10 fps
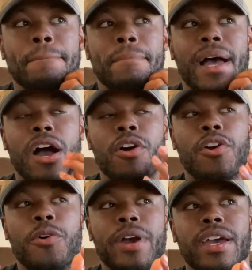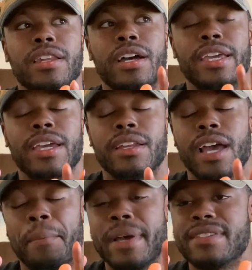I'll go ahead and, again,
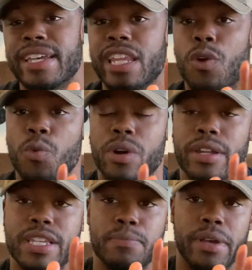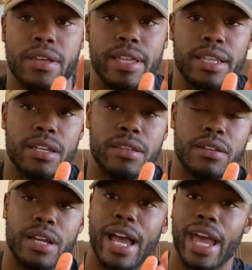I'm not saying that one is better than the other.
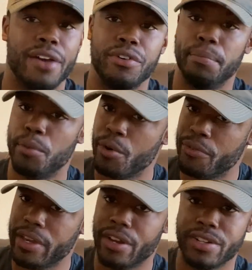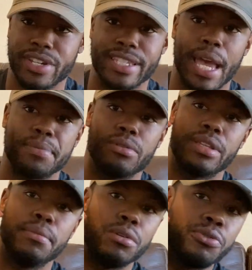I have a morph here. She's absolutely
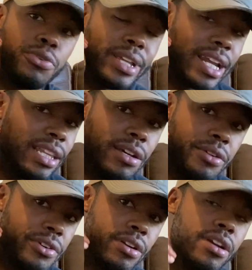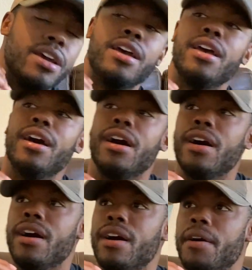beautiful and I love her.
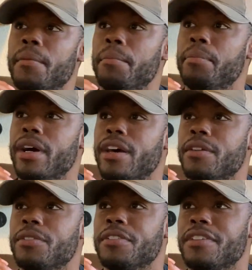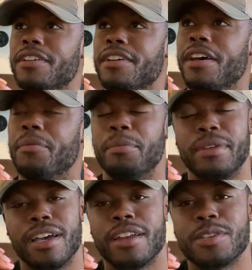But I'm gonna
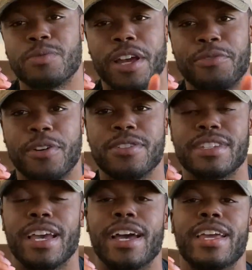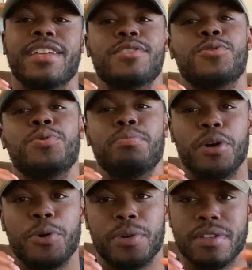be honest, when I first got into
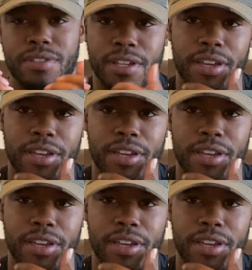boas,